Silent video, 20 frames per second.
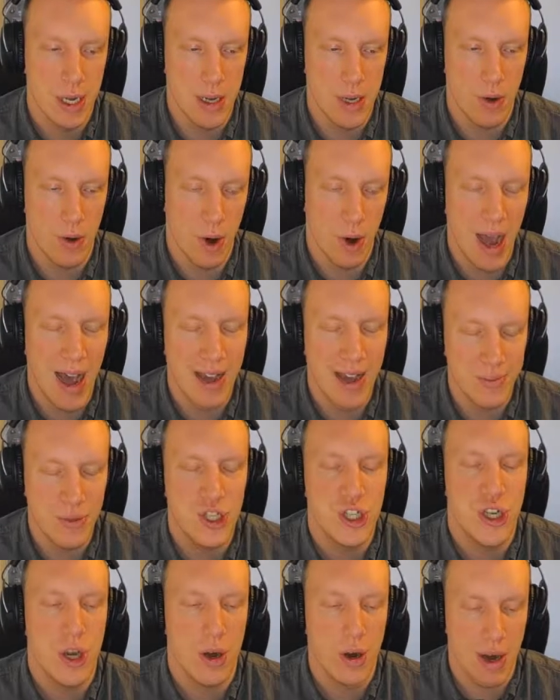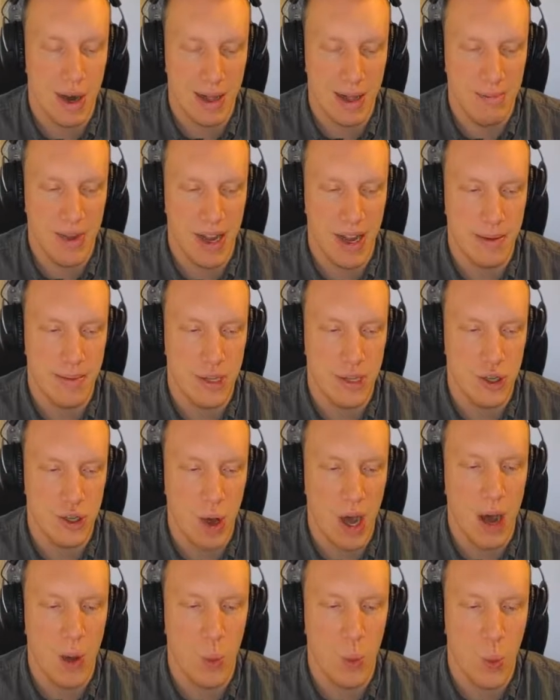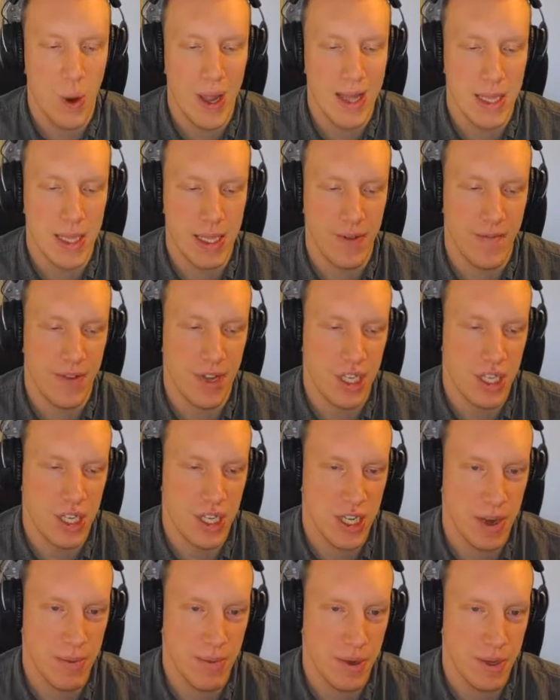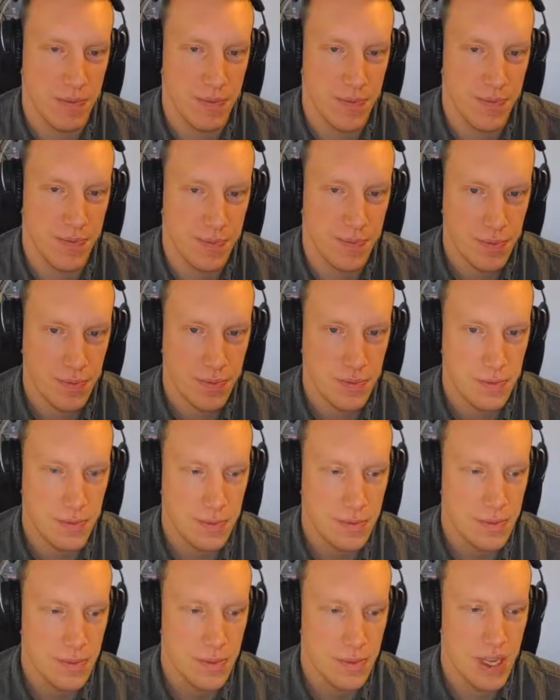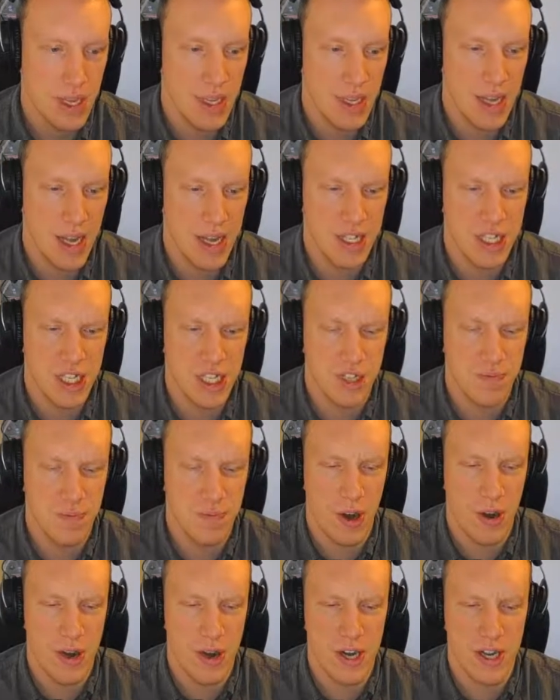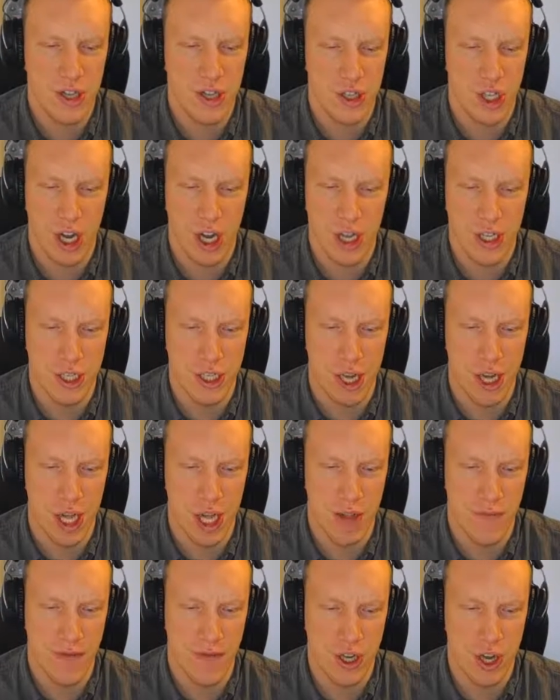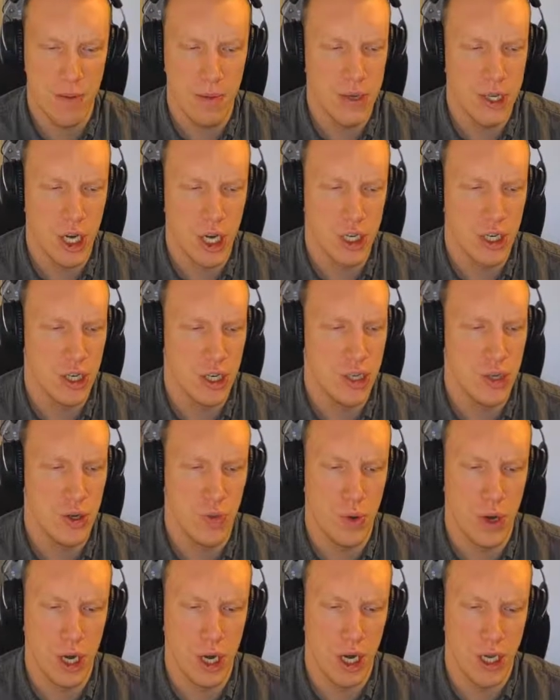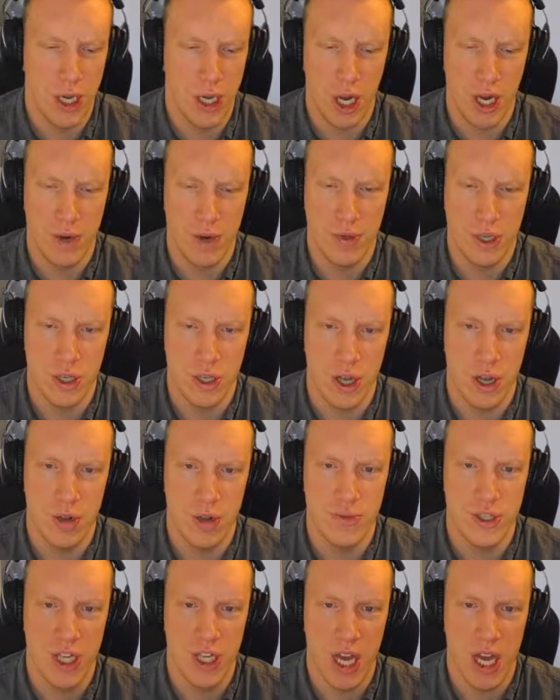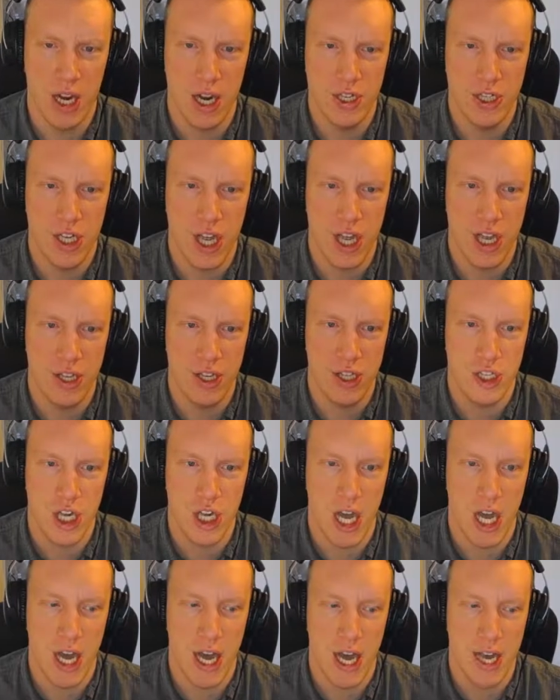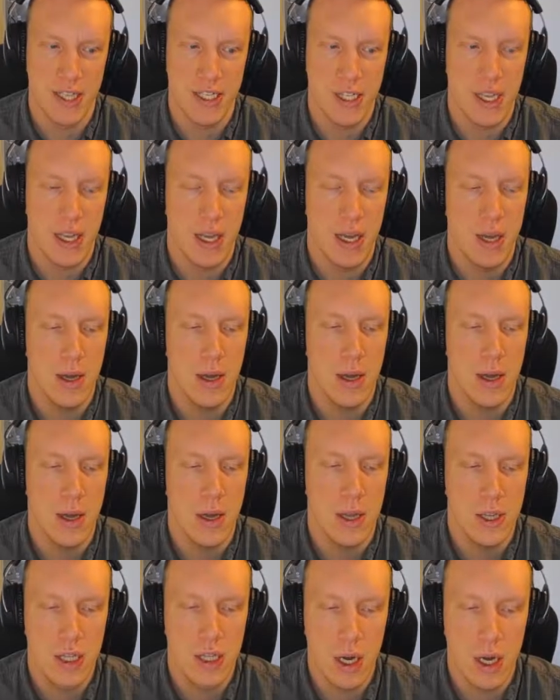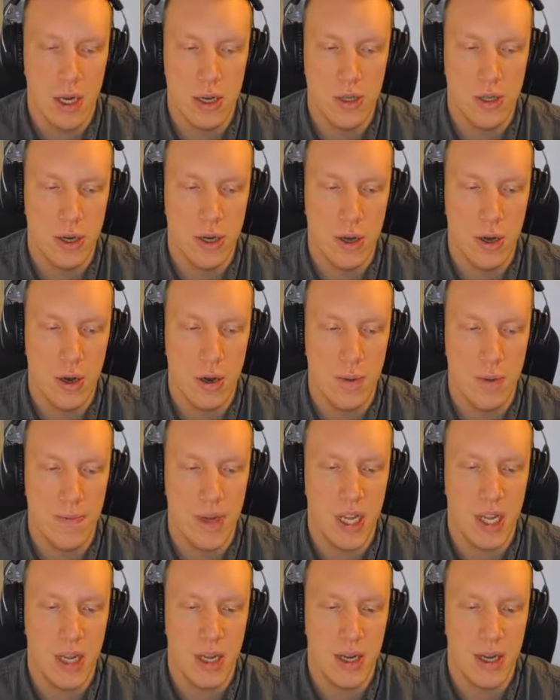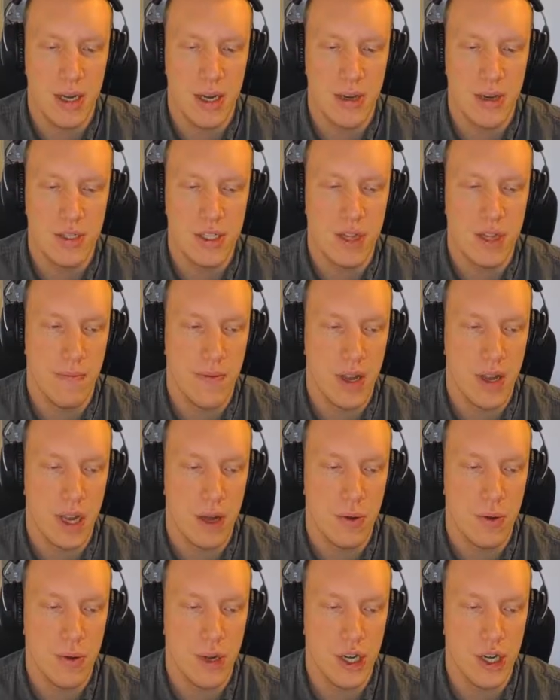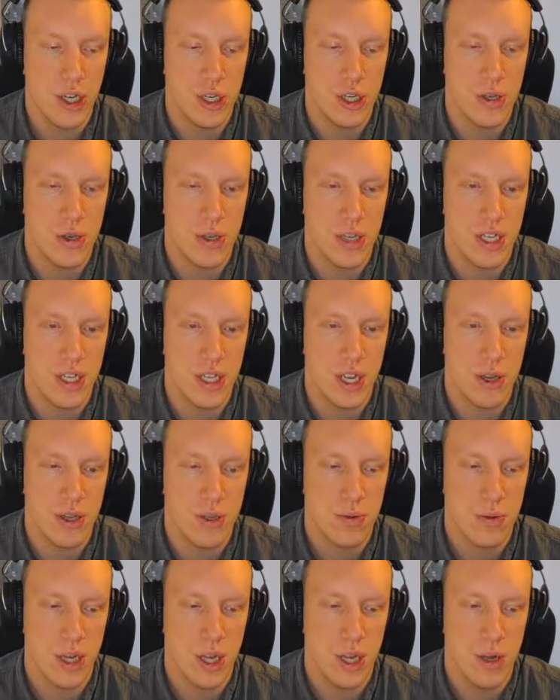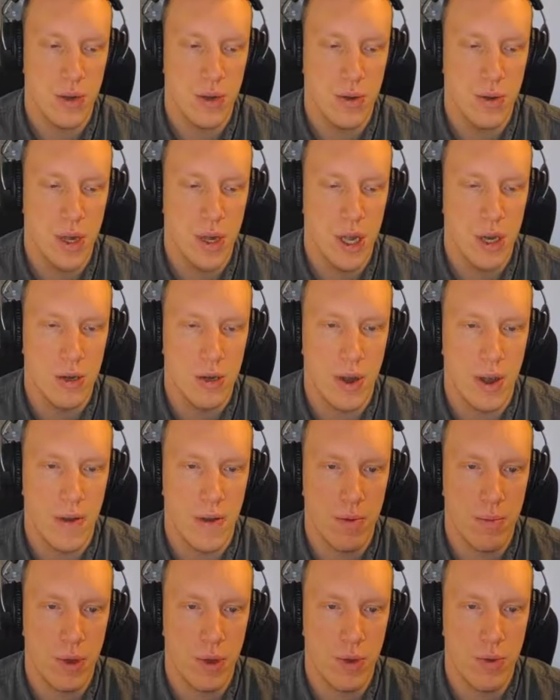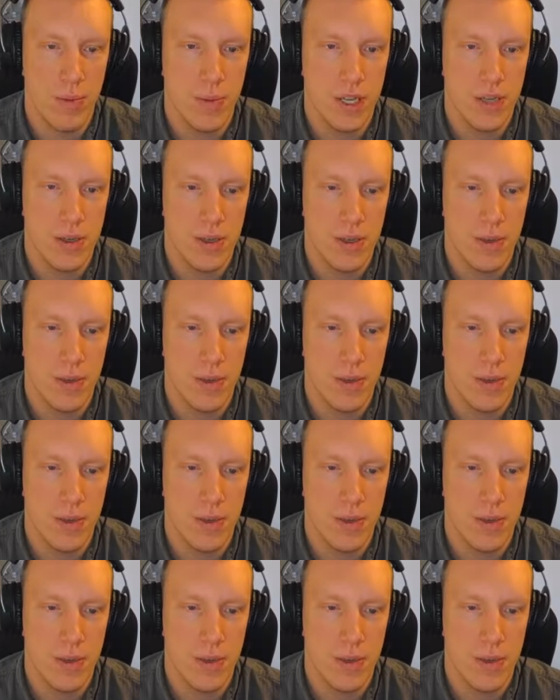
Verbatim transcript: Or I'm sure I'll be able, no, I will defeat the champion. That's the spirit, it takes a healthy competition to really keep the gym challenge energized. Challenger Bede, there is something I wish to discuss with you. Do you have a moment?